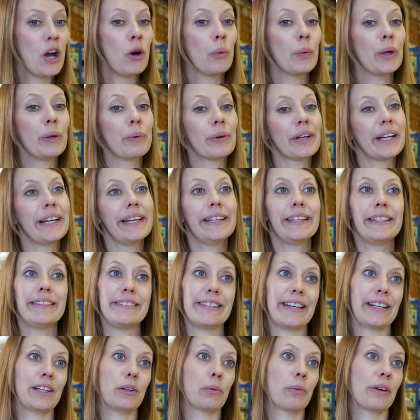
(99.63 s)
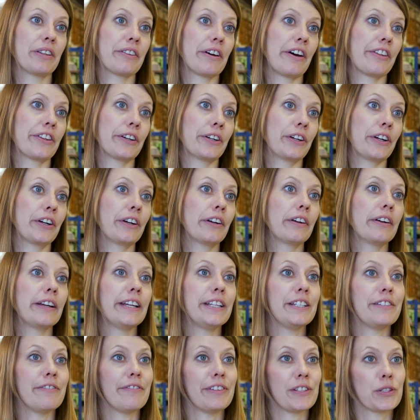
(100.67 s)
we were inundated with other
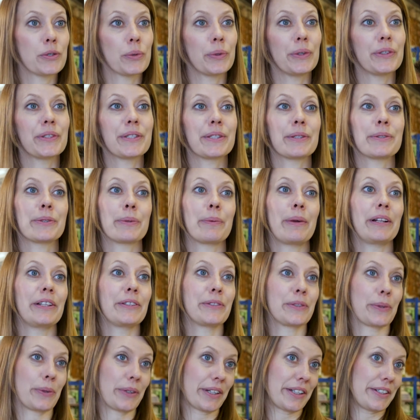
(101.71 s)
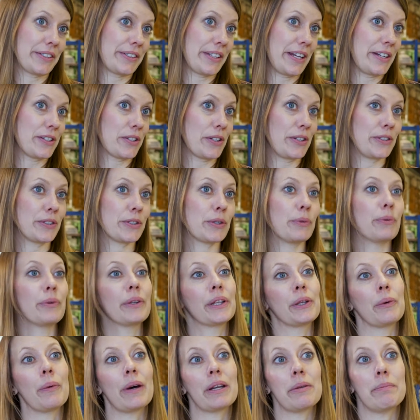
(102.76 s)
individuals as well as organizations who
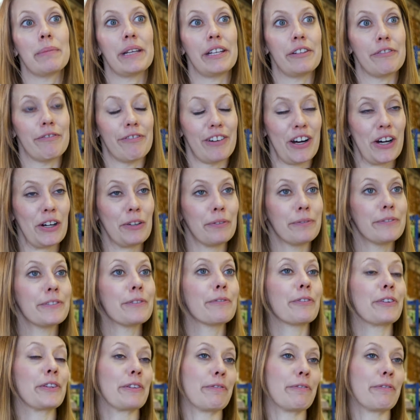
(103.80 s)
really want to be involved for the